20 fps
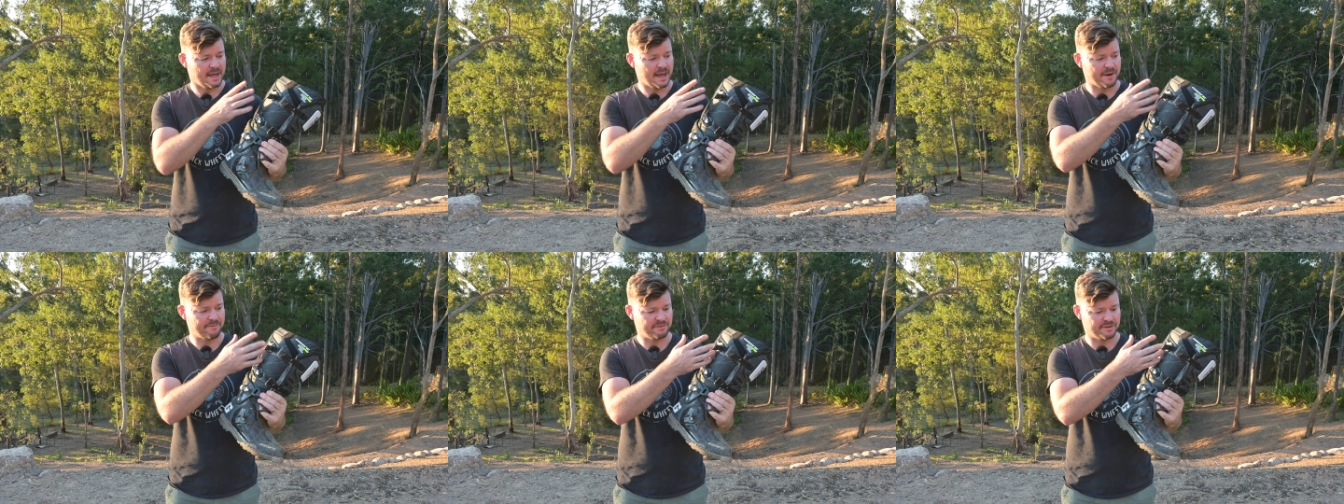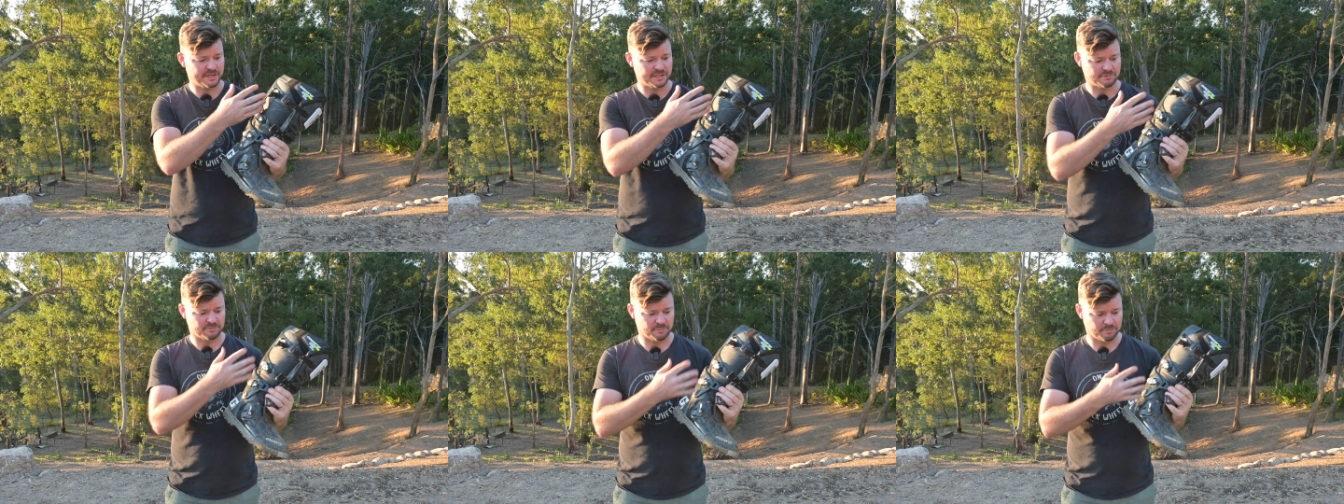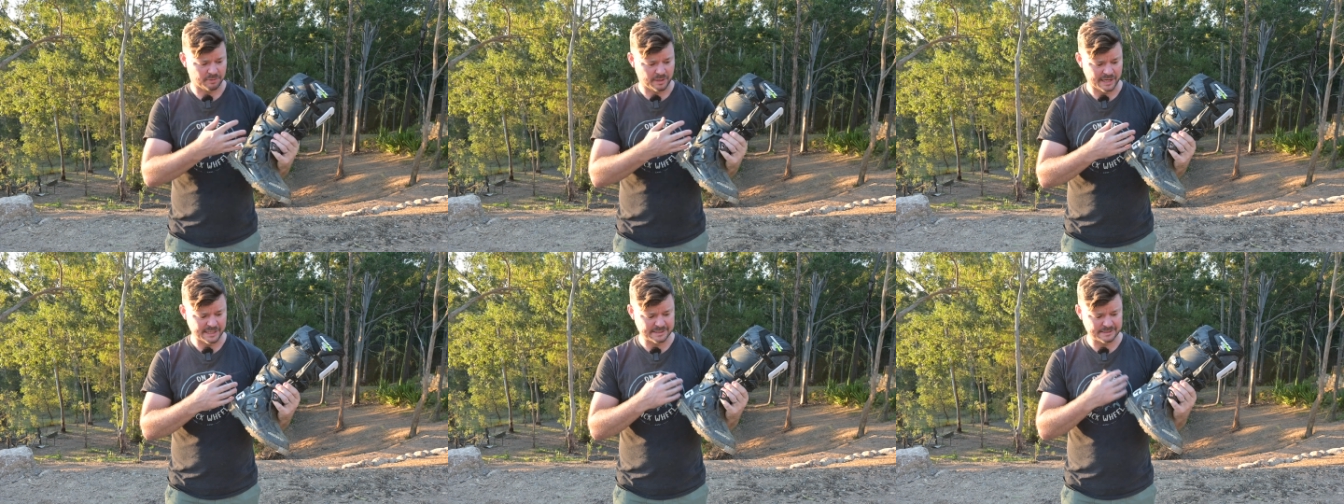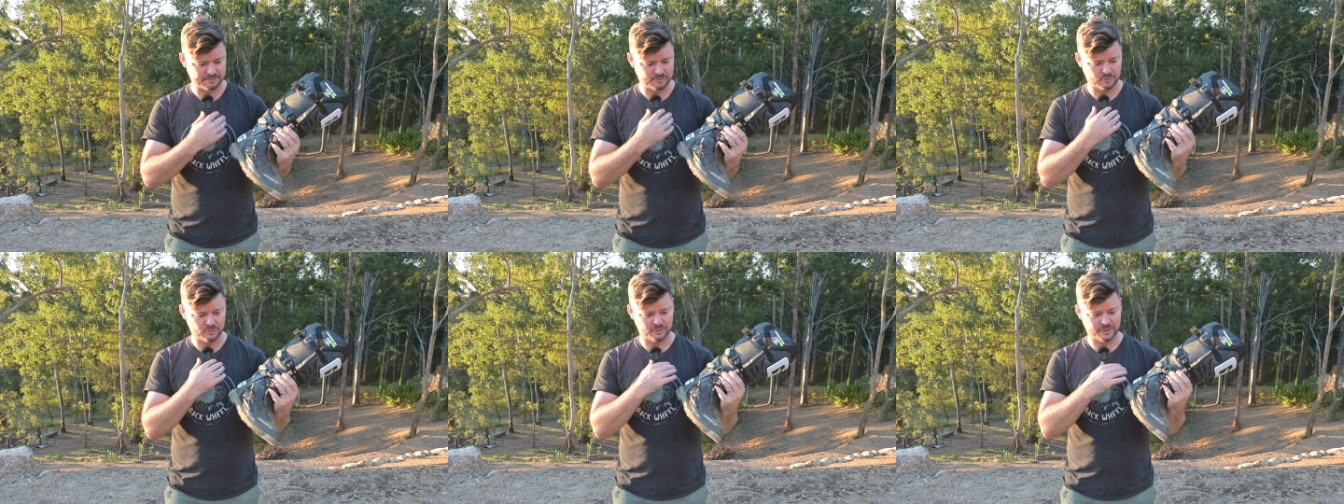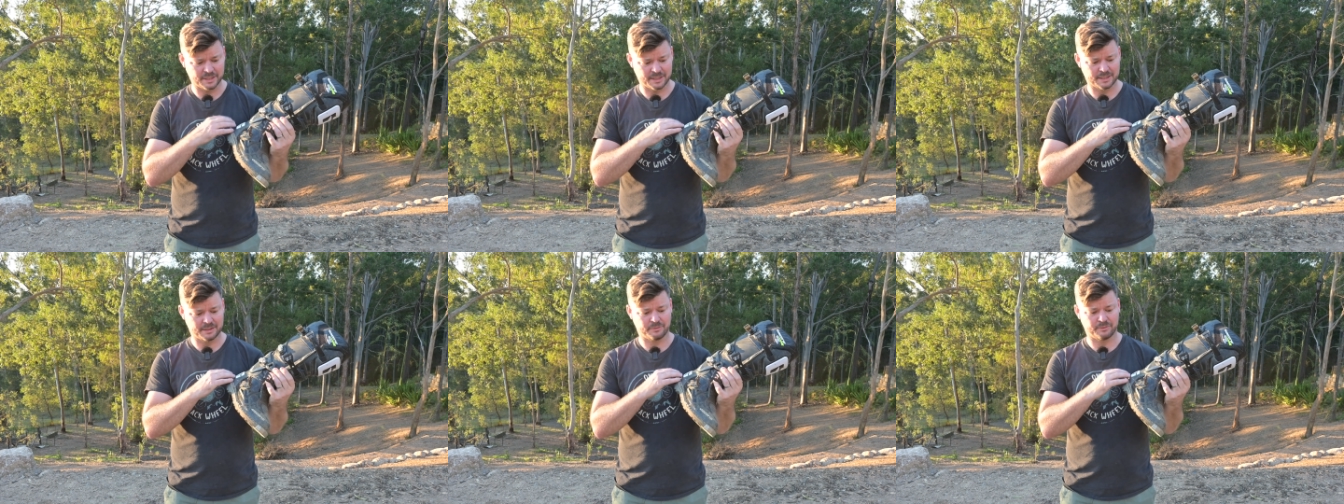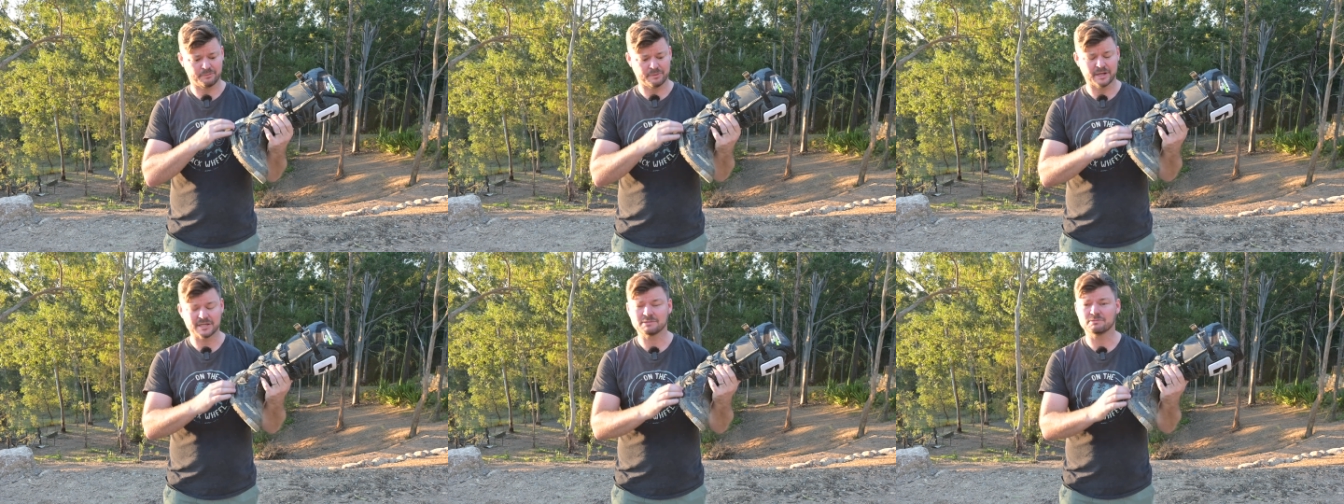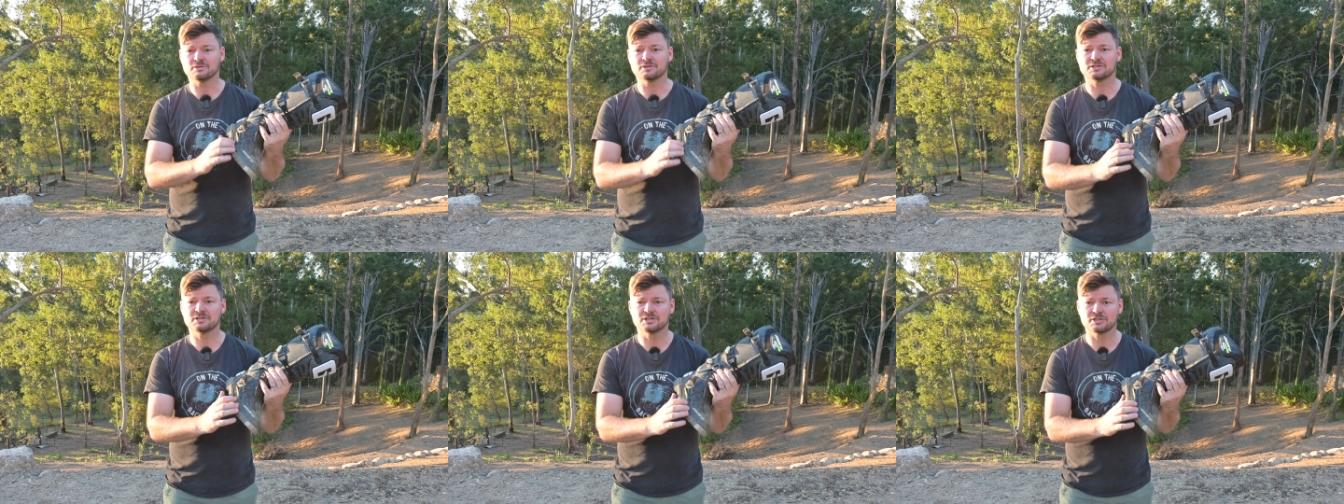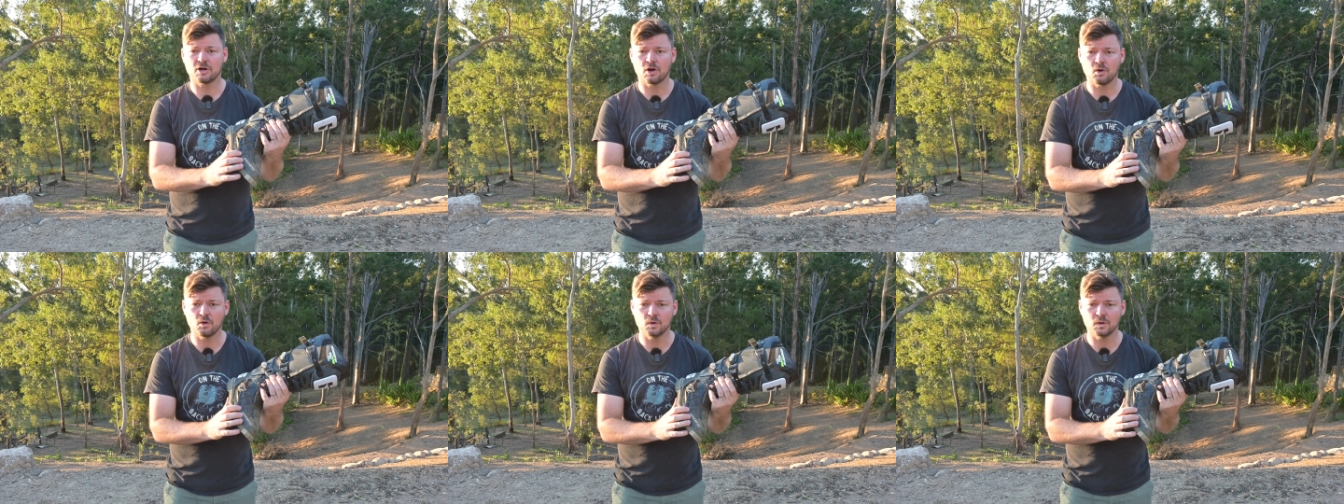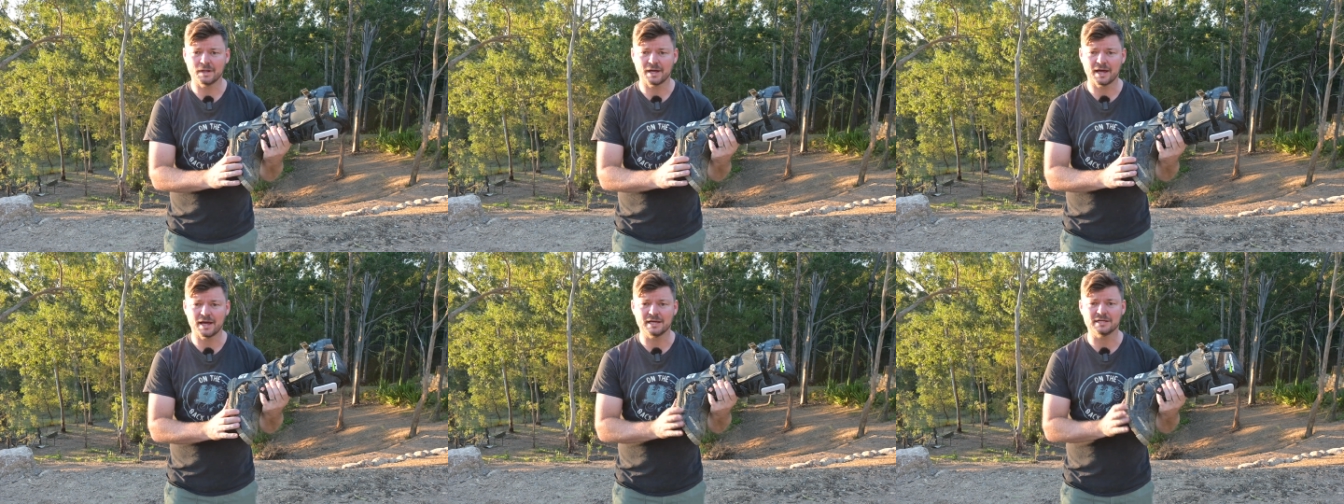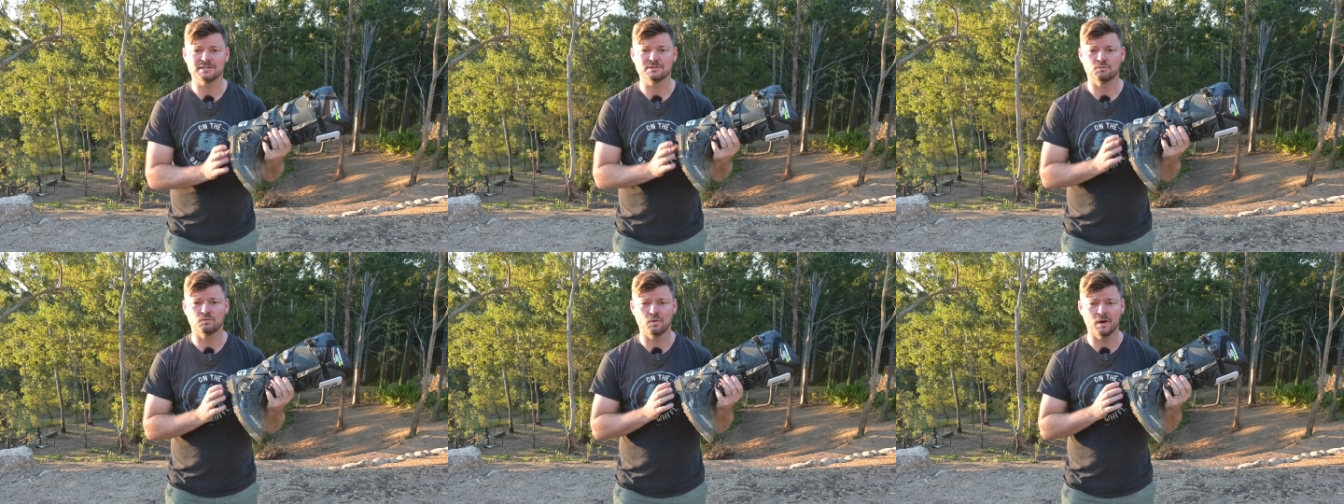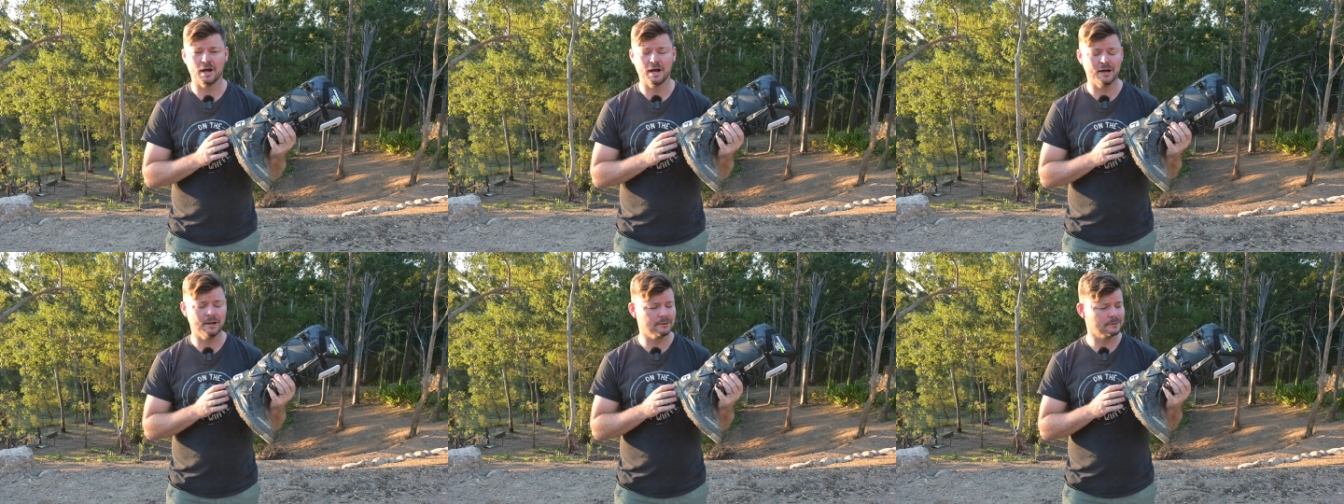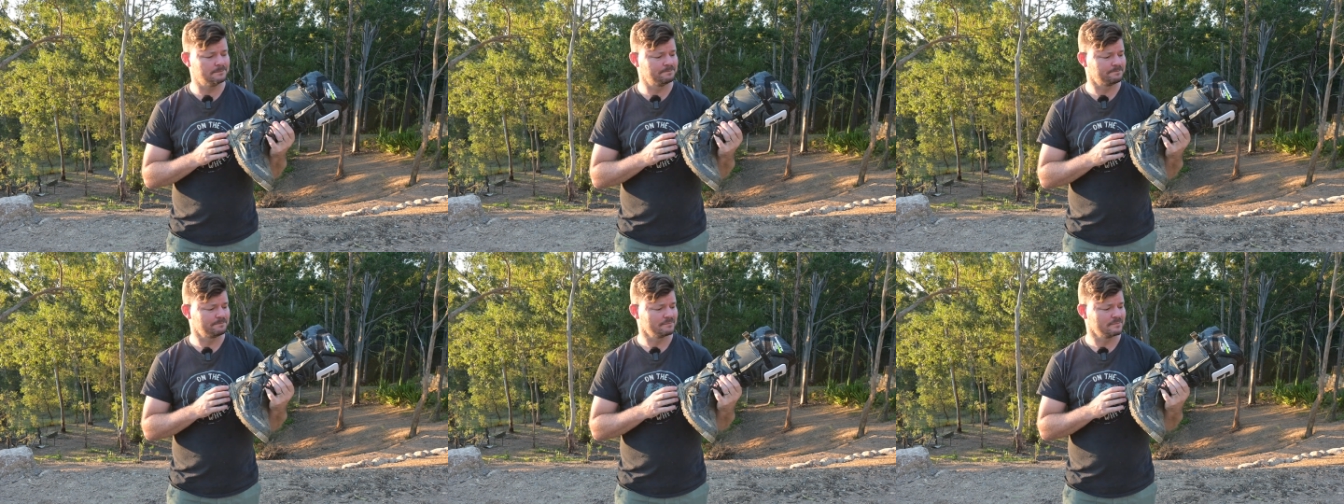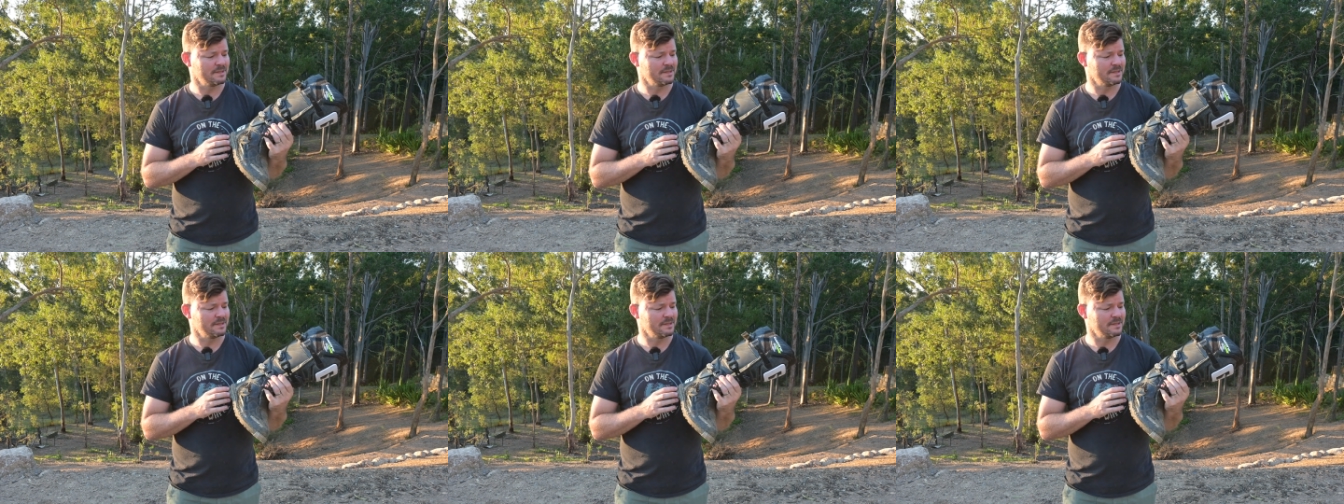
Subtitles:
everything's replaceable, they got the replaceable sole as well,